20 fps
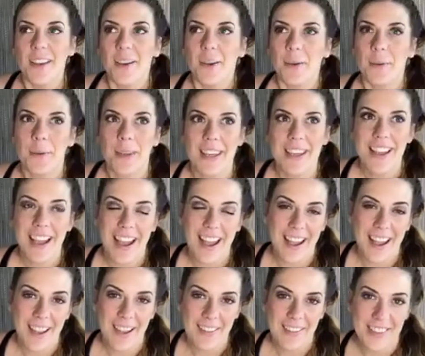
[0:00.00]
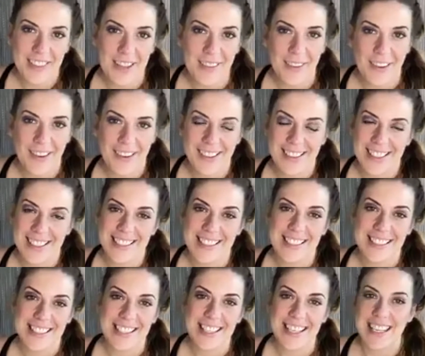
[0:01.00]
We have nail
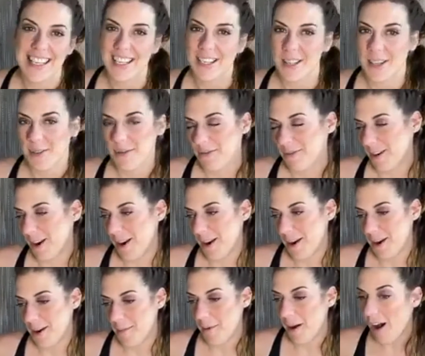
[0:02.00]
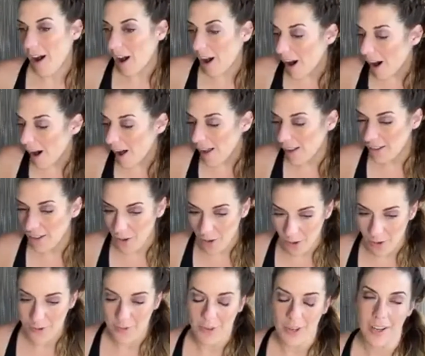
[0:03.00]
artists here from all
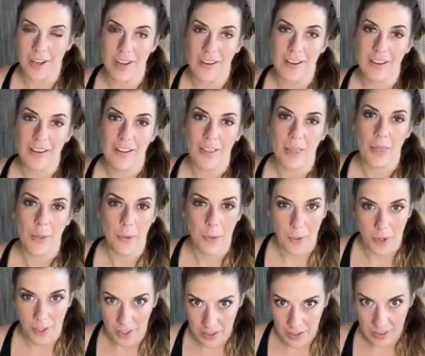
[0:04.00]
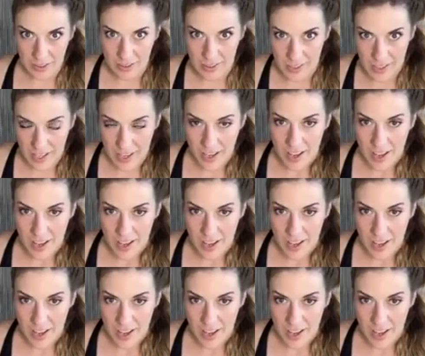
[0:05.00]
over the world,